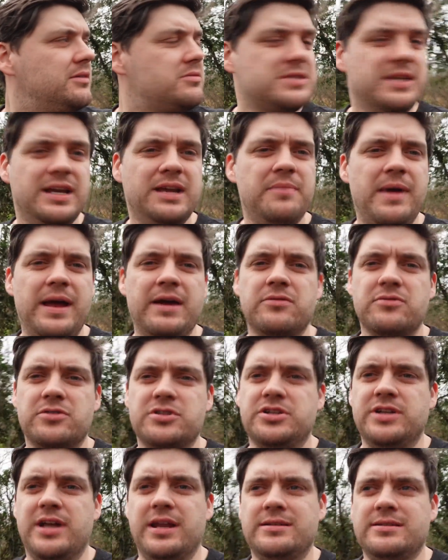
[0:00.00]
was an eBay
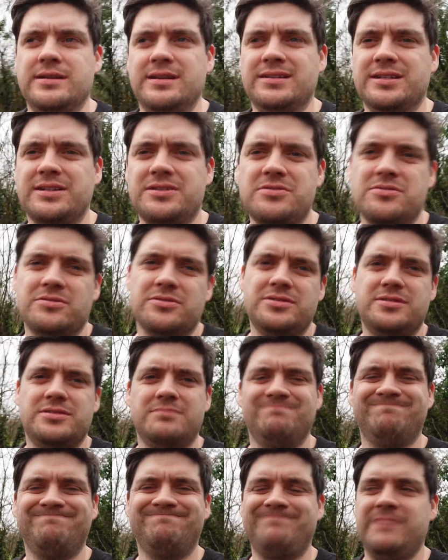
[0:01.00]
auction ending, and of course,
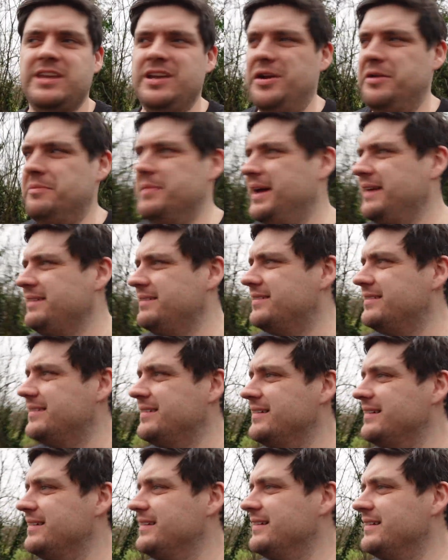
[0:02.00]
you know me,
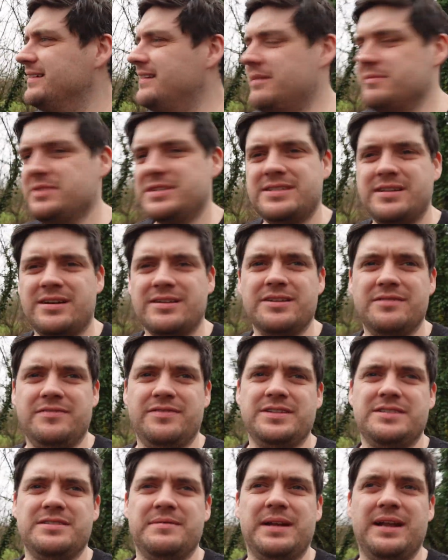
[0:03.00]
I'm a sucker
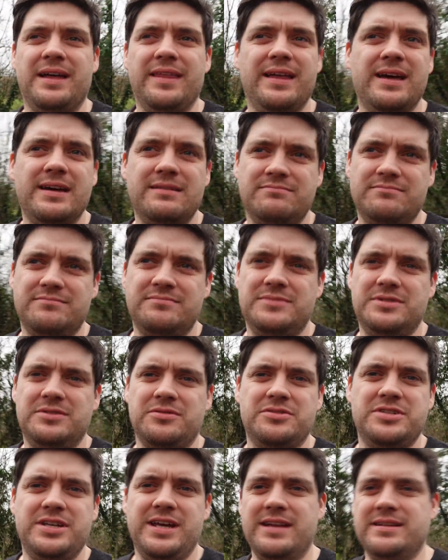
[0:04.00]
for something like that.
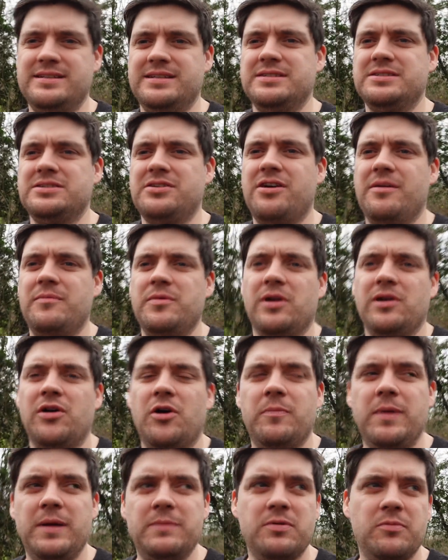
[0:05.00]
Dodgy ending time, not a
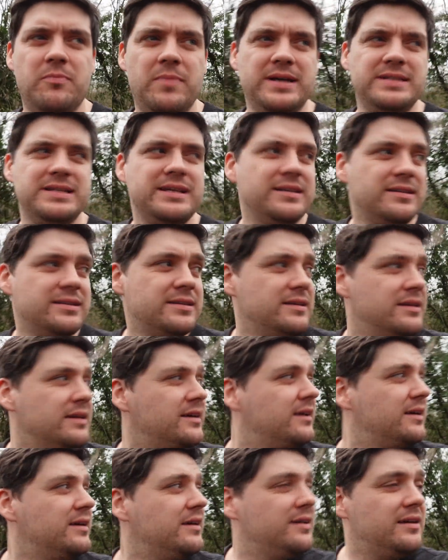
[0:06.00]
lot of people bidding,
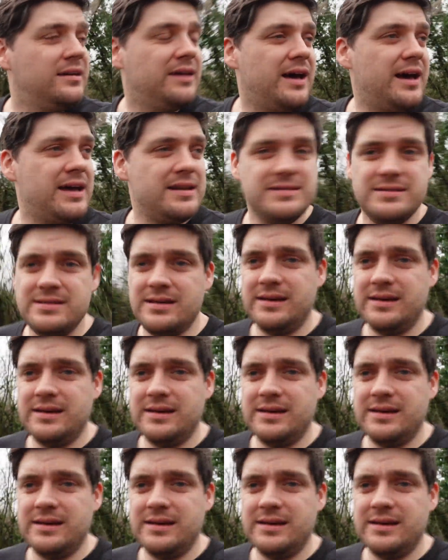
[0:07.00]
and